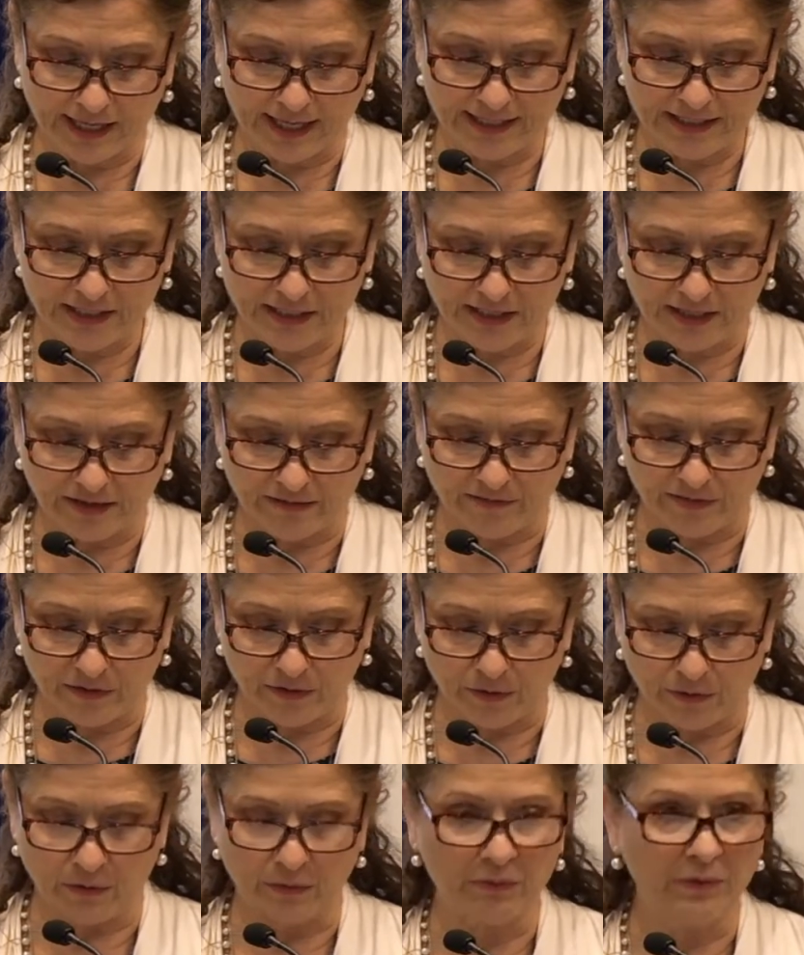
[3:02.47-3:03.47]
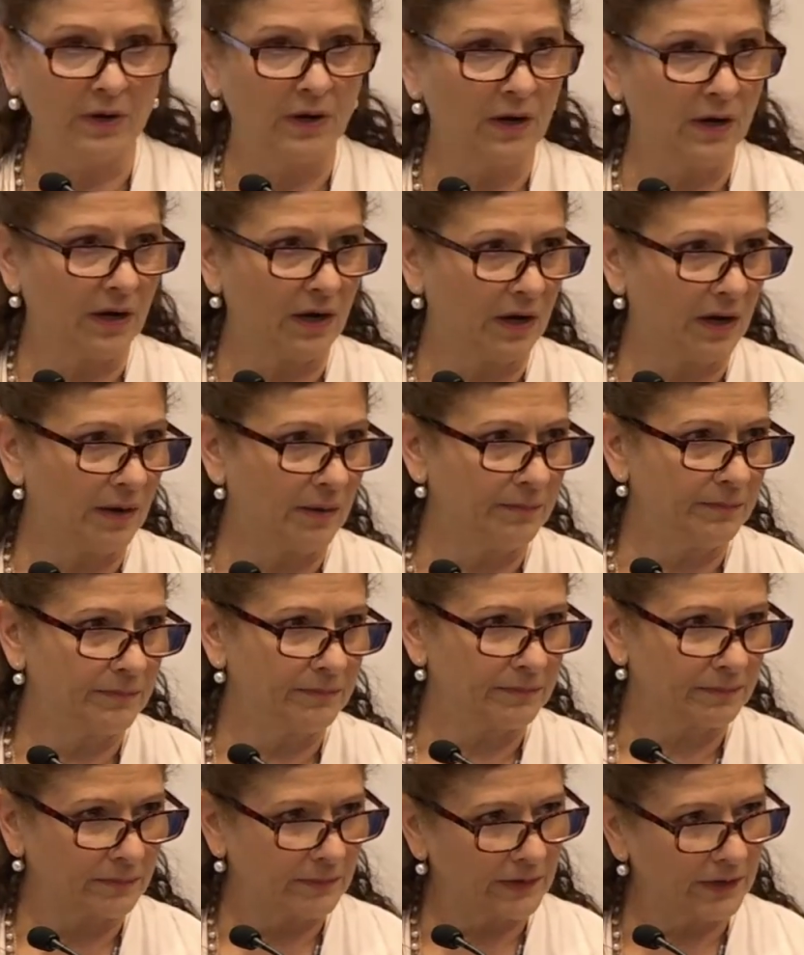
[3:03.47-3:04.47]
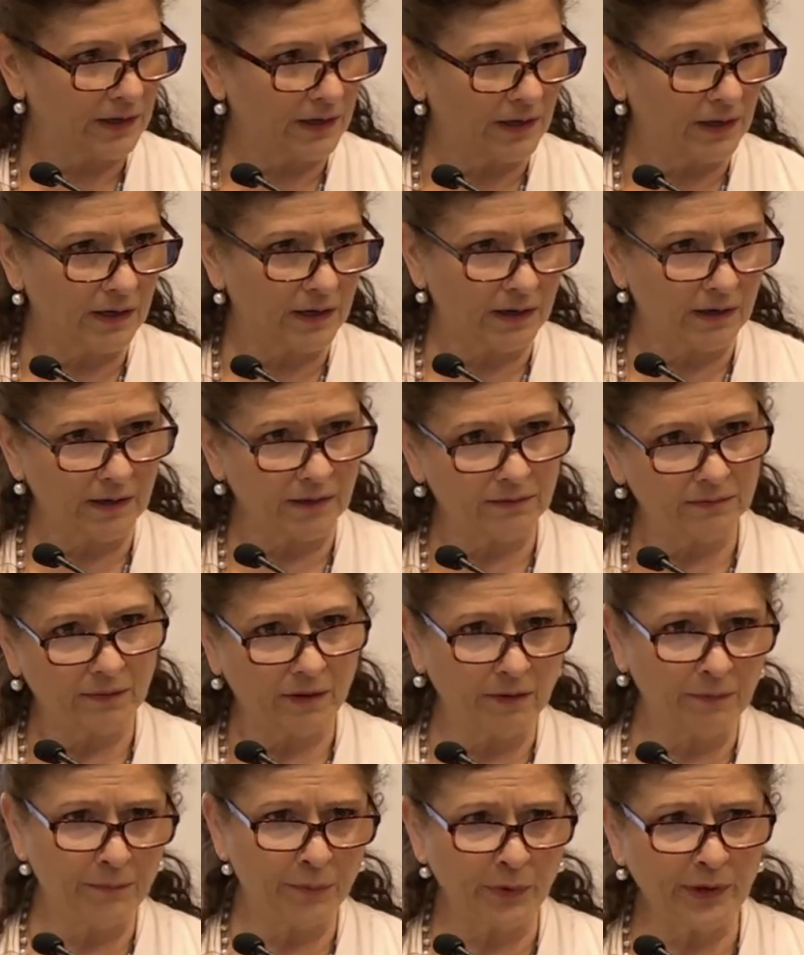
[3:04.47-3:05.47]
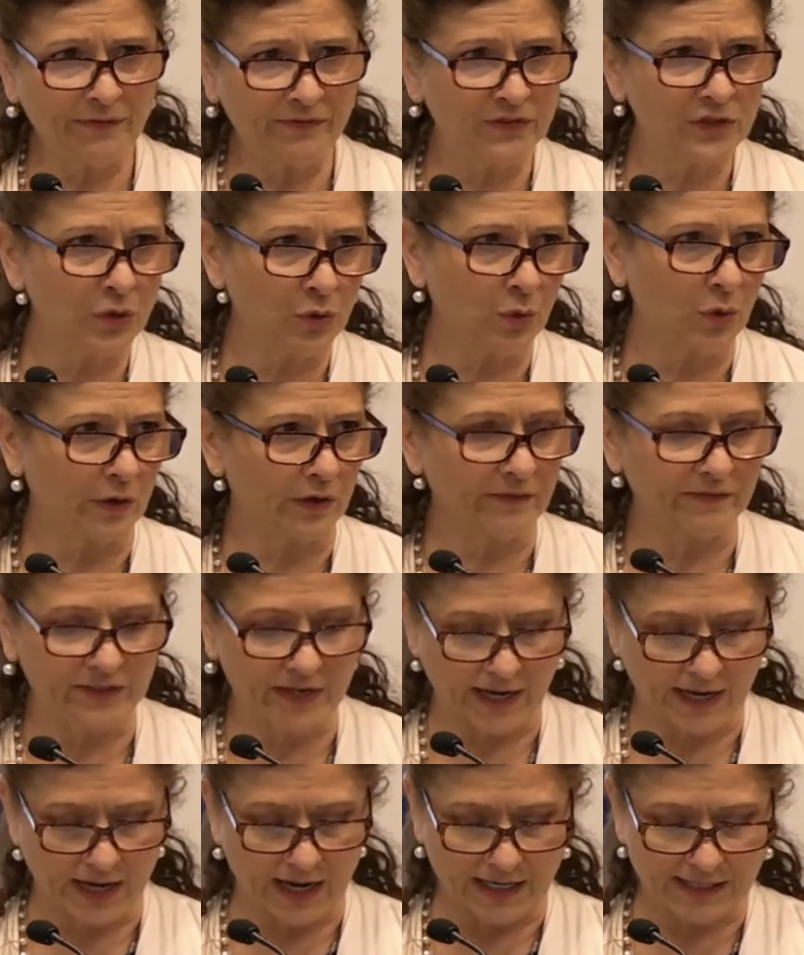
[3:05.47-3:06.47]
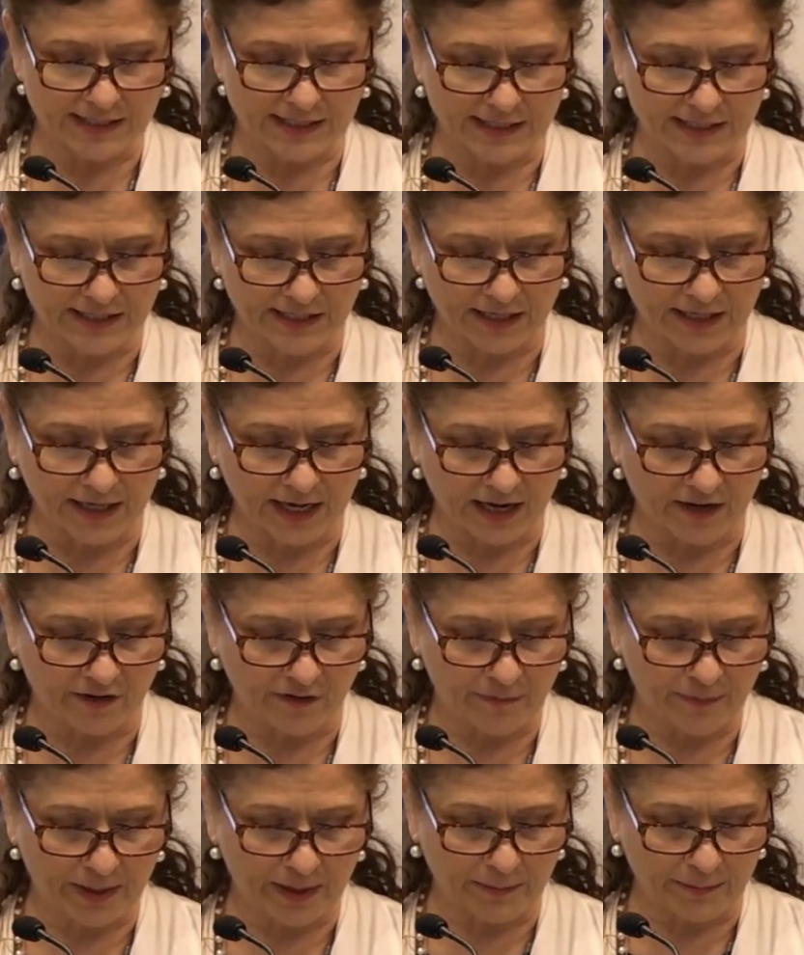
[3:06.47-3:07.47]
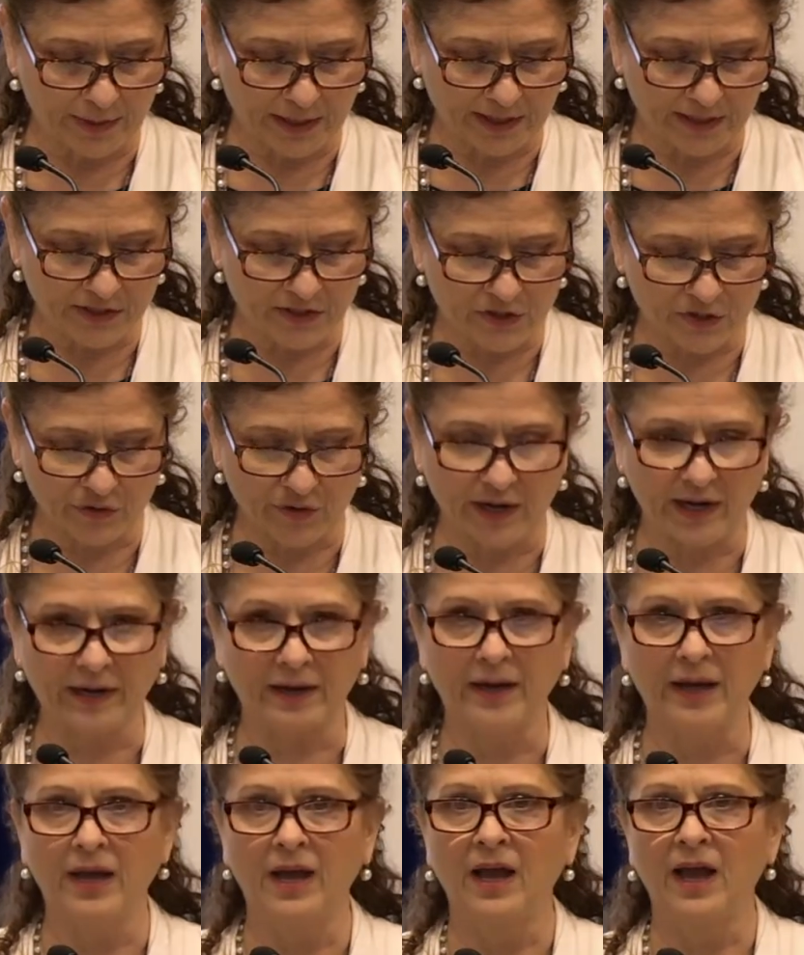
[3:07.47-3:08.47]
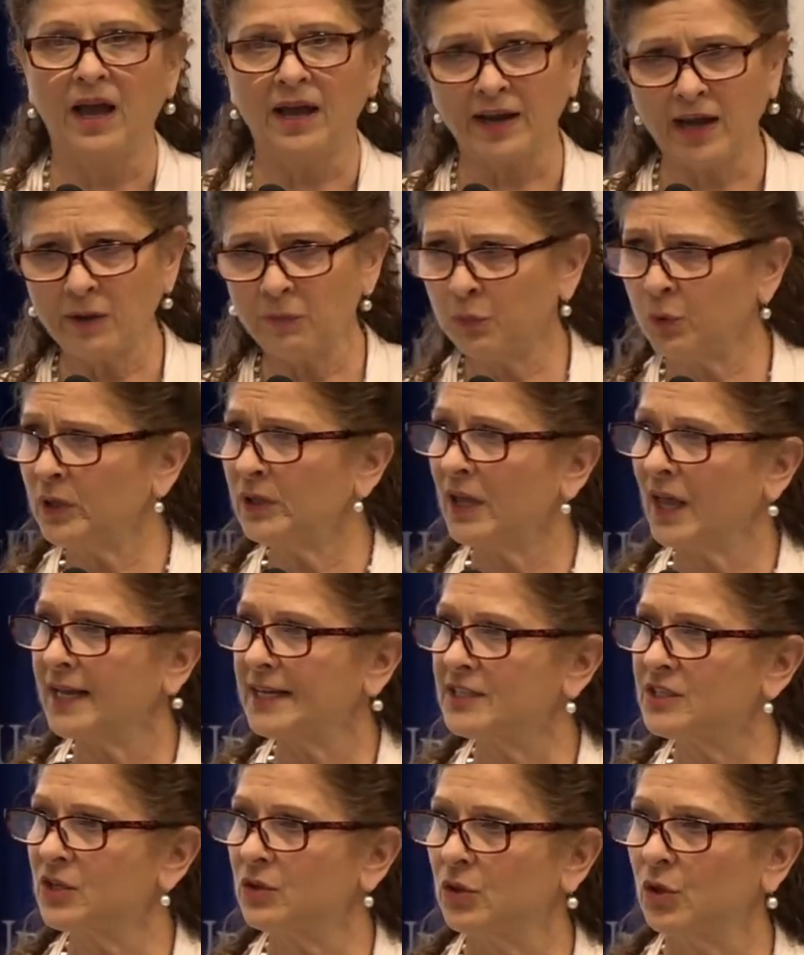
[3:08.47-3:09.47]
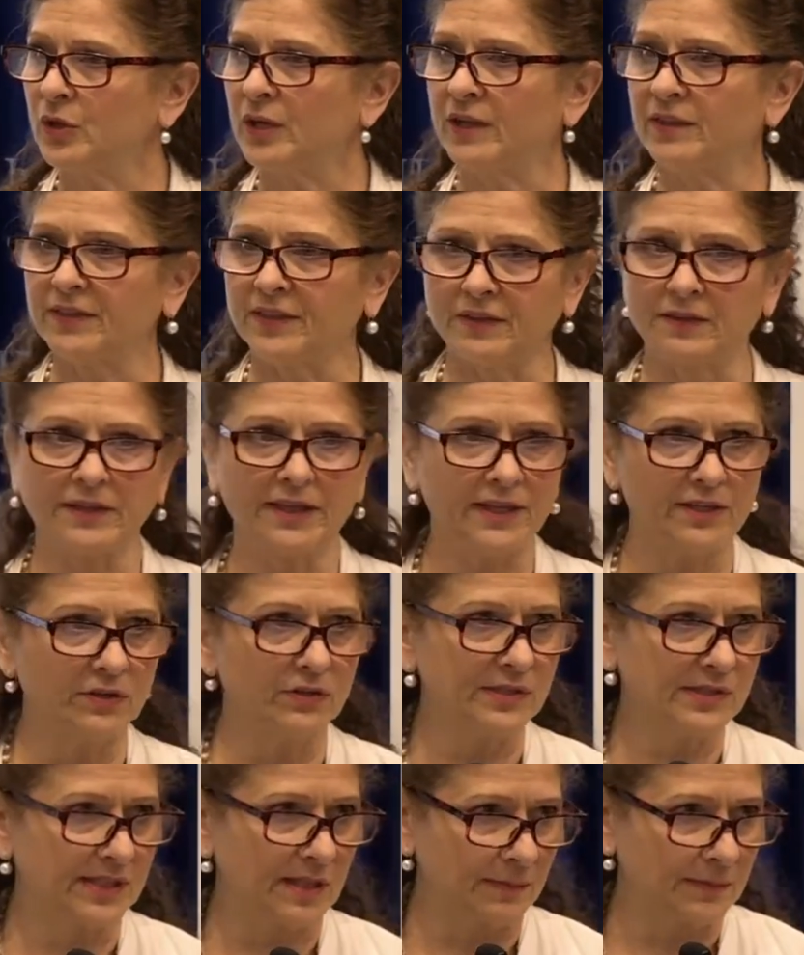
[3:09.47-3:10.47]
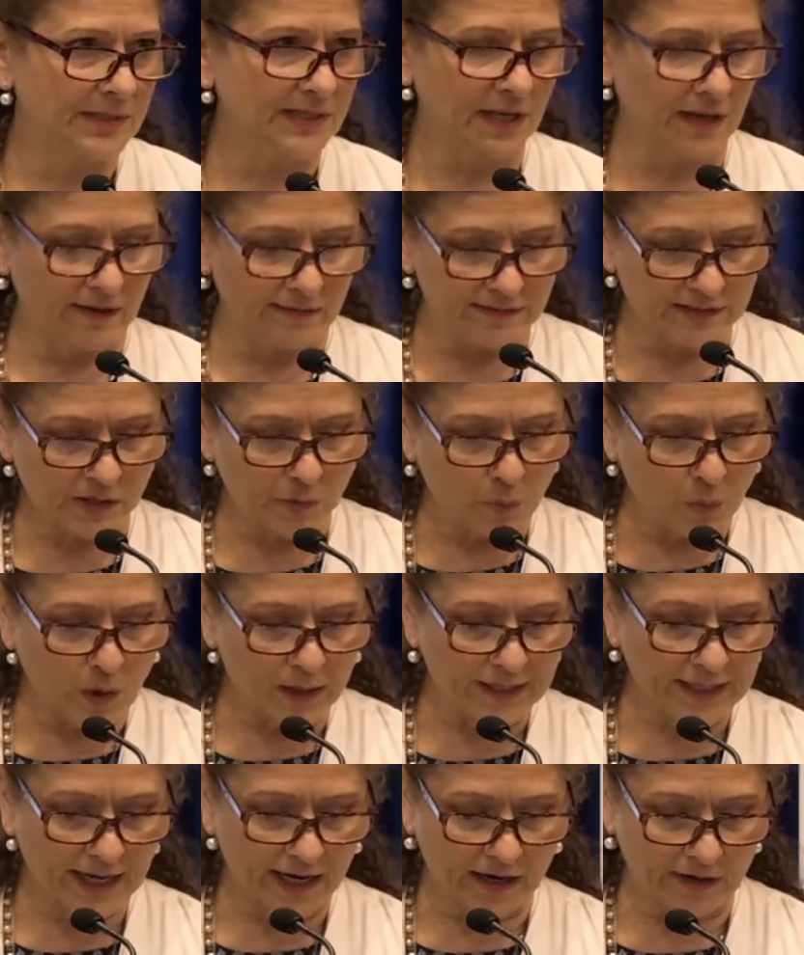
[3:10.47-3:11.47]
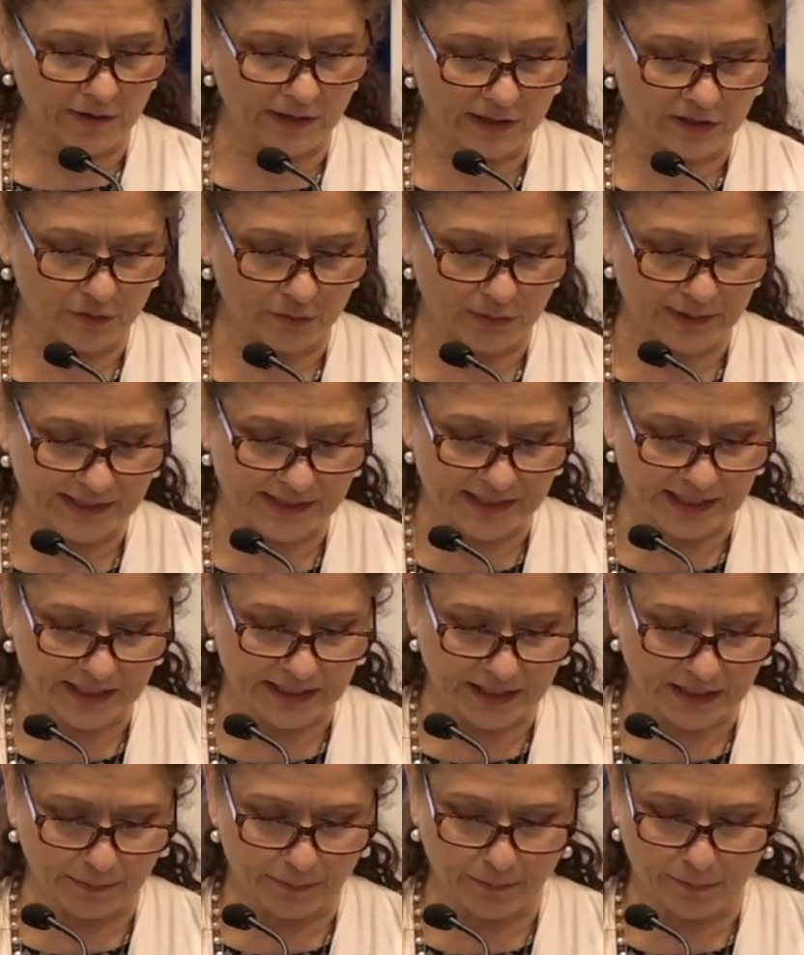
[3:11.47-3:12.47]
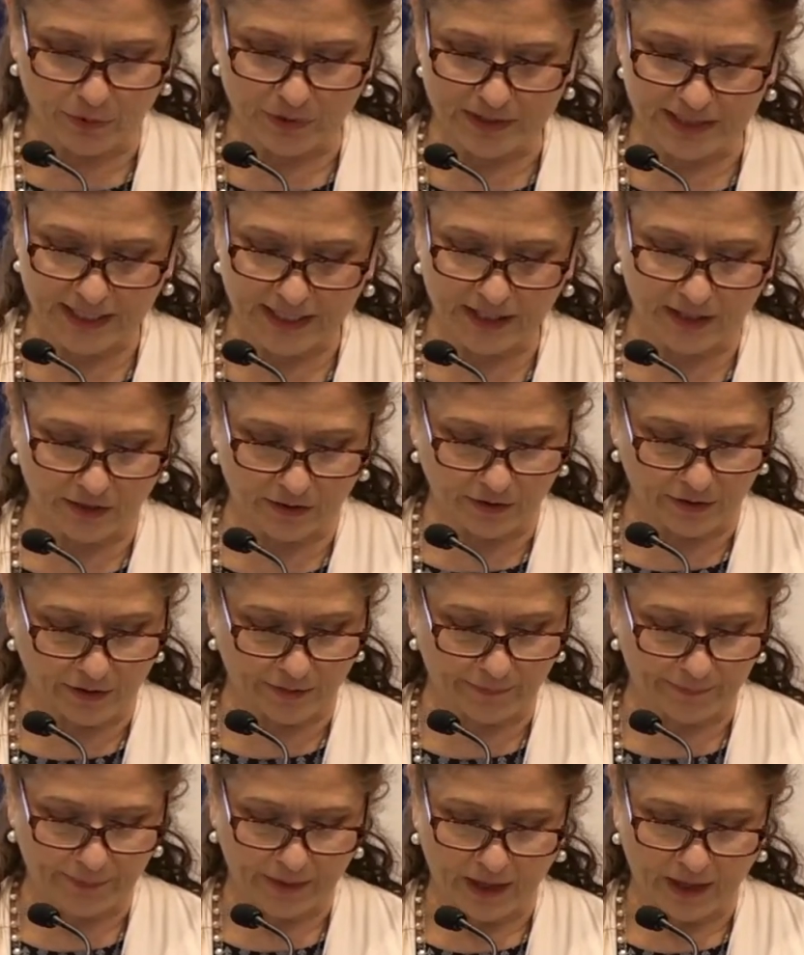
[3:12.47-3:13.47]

like to give you um, a brief tour of diocesan NFP ministry. And I would like to look at the leaders themselves and one characteristic in particular.